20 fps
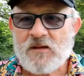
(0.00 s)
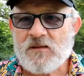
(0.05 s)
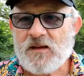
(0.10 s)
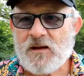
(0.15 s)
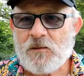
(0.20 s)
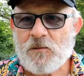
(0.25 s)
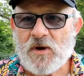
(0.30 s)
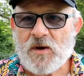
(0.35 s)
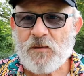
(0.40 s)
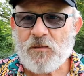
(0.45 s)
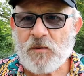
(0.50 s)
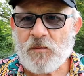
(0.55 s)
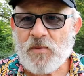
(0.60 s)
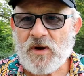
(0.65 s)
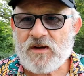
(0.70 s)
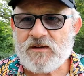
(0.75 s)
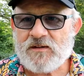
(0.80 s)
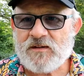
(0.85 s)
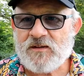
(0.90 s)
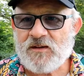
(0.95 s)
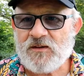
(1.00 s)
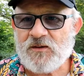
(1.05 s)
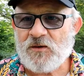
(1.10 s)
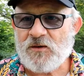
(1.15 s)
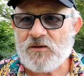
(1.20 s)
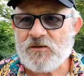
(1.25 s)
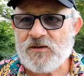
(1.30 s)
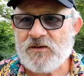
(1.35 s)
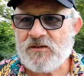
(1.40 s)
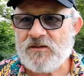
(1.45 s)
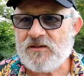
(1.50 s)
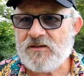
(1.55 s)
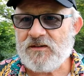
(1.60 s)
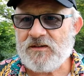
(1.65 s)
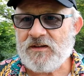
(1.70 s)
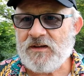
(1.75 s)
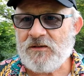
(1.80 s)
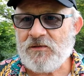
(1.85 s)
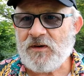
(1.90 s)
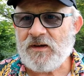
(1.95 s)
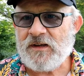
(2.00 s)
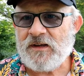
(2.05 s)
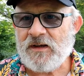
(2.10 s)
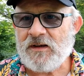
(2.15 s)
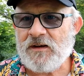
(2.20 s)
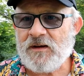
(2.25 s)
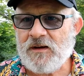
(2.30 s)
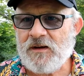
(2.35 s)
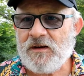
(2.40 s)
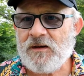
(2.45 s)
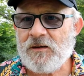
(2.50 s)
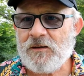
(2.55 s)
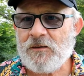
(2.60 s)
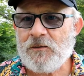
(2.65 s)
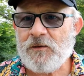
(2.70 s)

I think I might be back to the doctors and see if I can get a